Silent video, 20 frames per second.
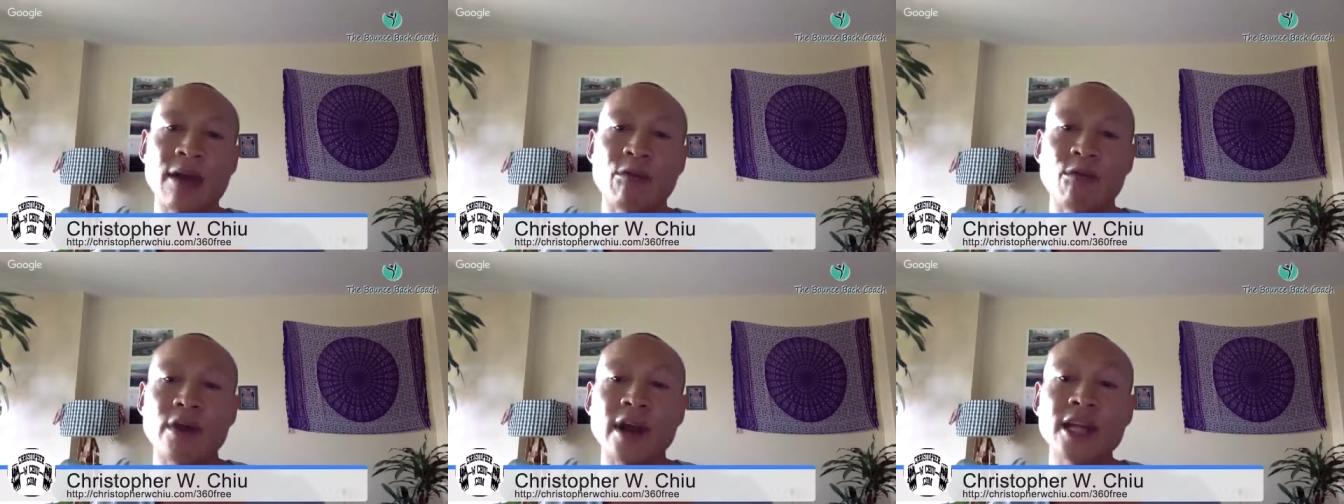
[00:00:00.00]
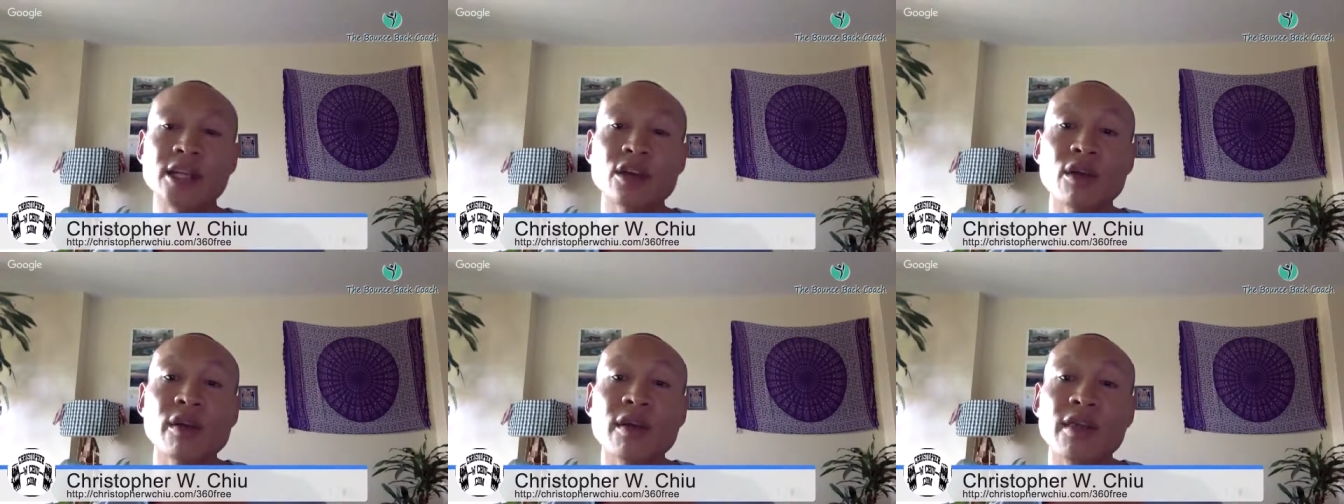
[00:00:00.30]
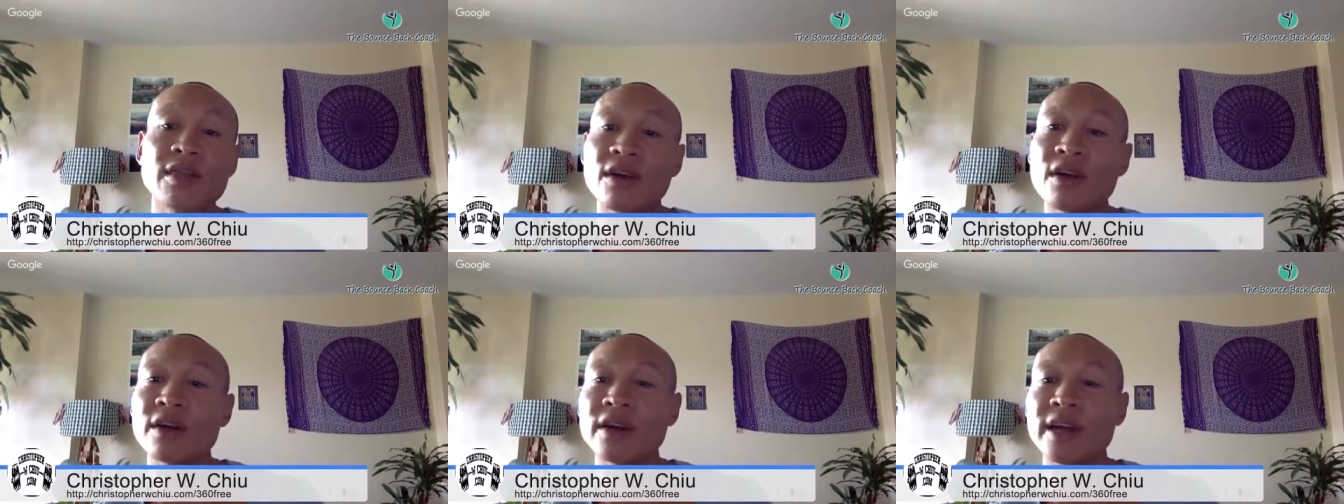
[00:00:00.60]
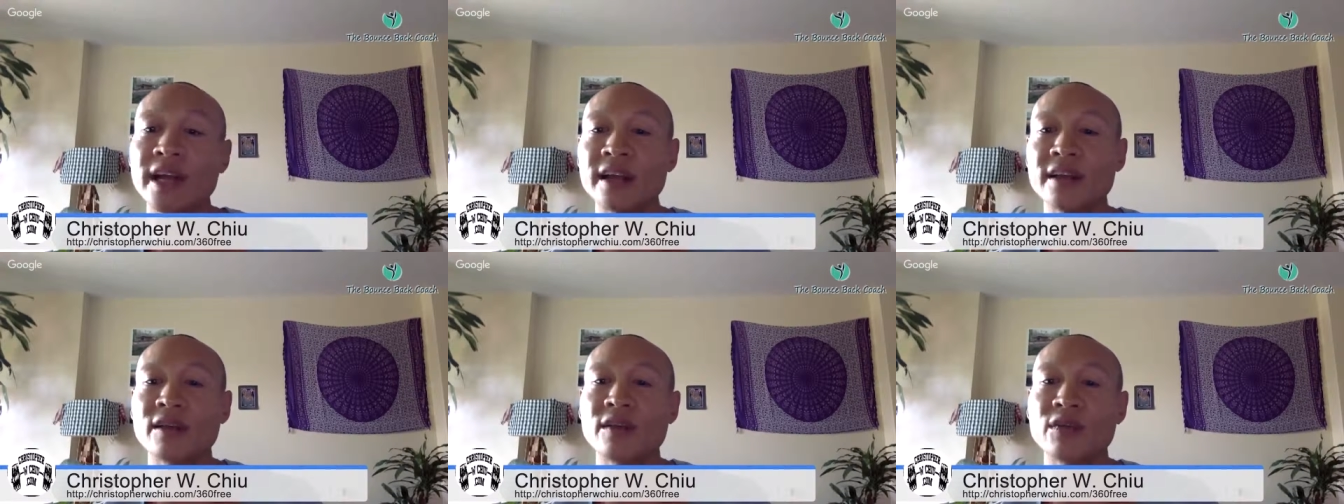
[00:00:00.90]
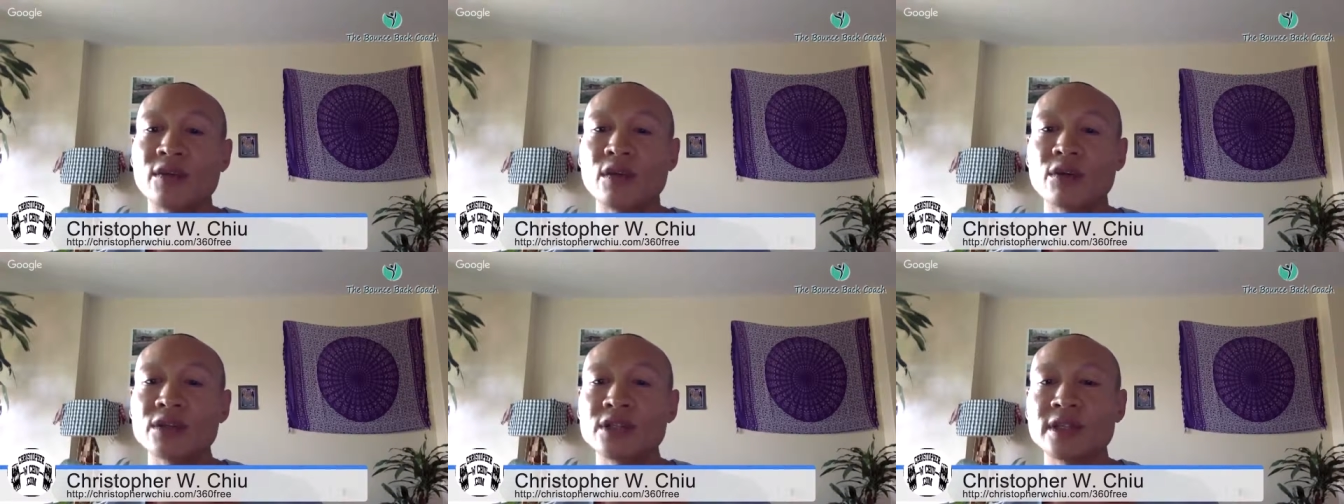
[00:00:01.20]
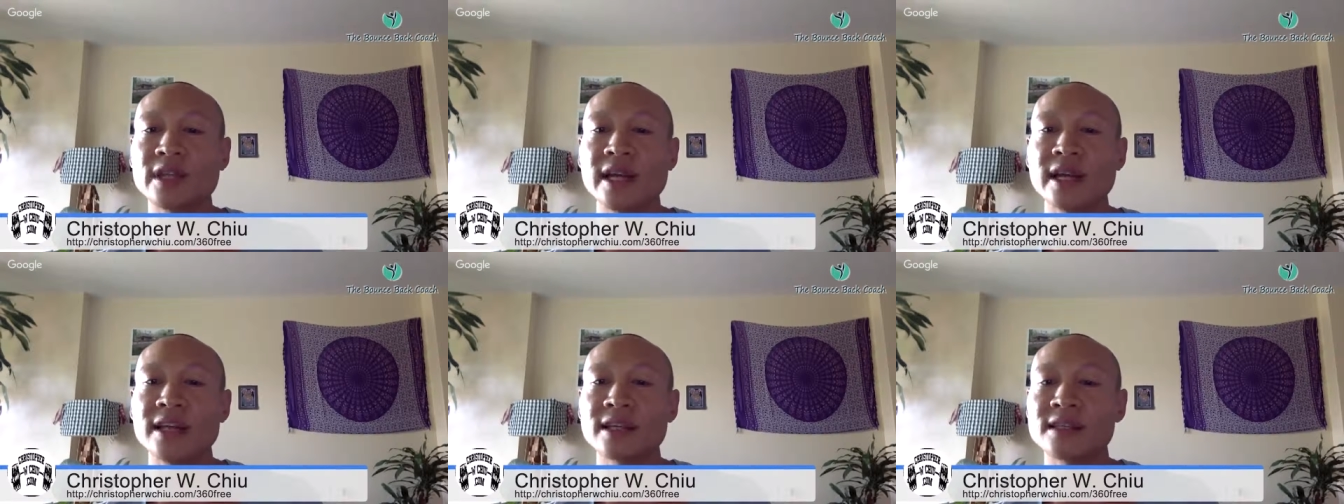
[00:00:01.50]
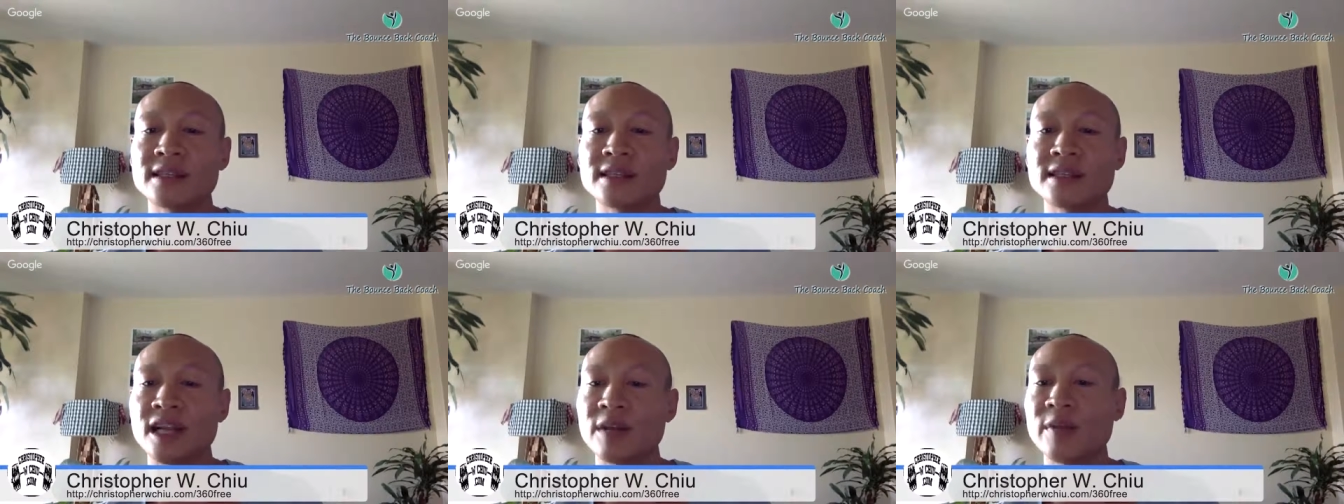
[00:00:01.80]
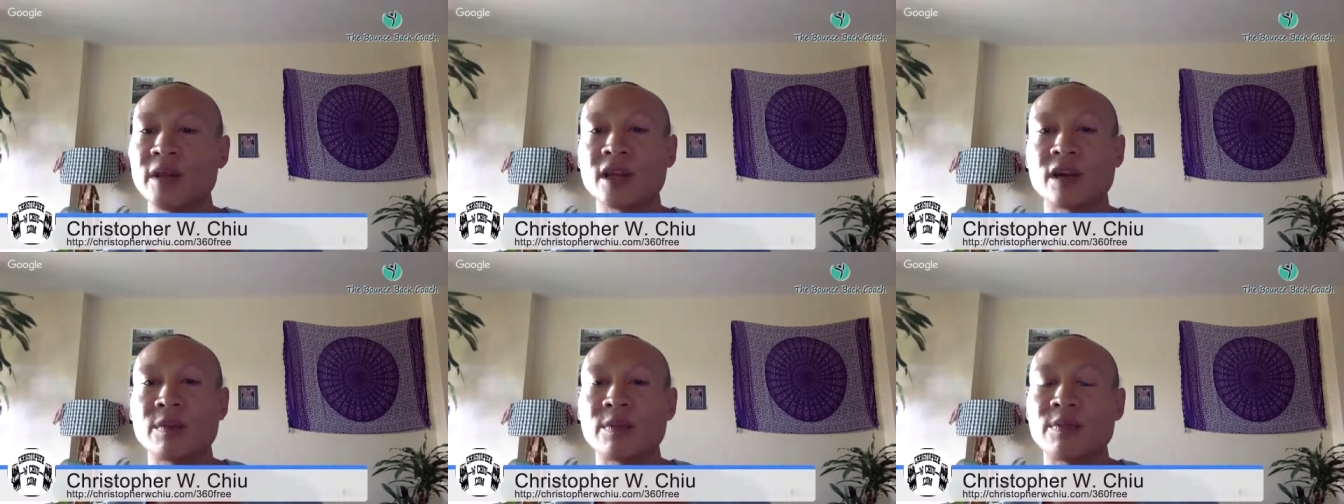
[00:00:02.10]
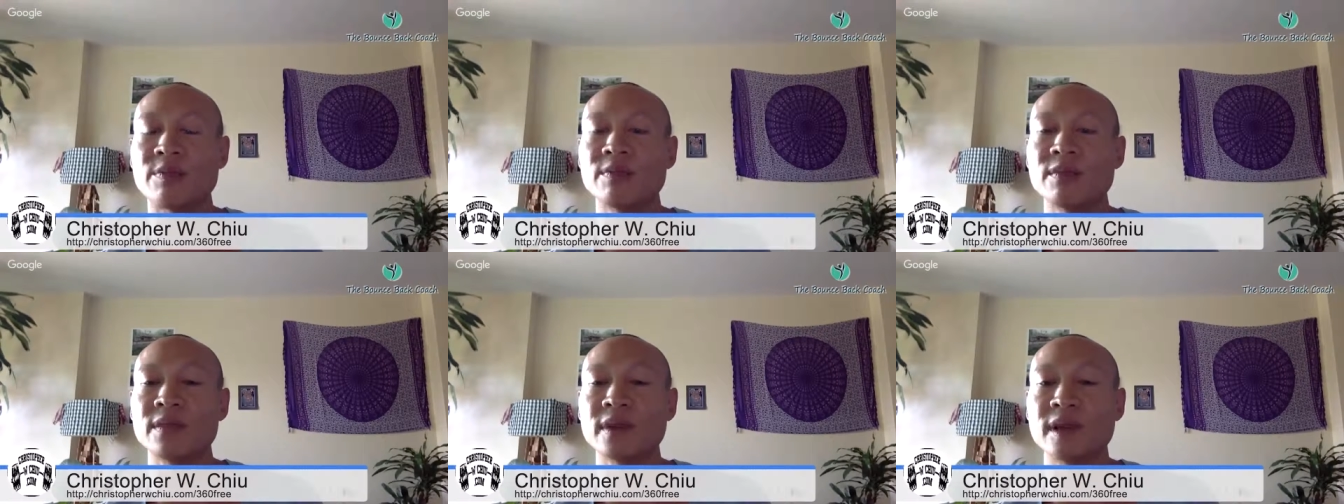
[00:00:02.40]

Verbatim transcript: When I turned thirty, those things didn't become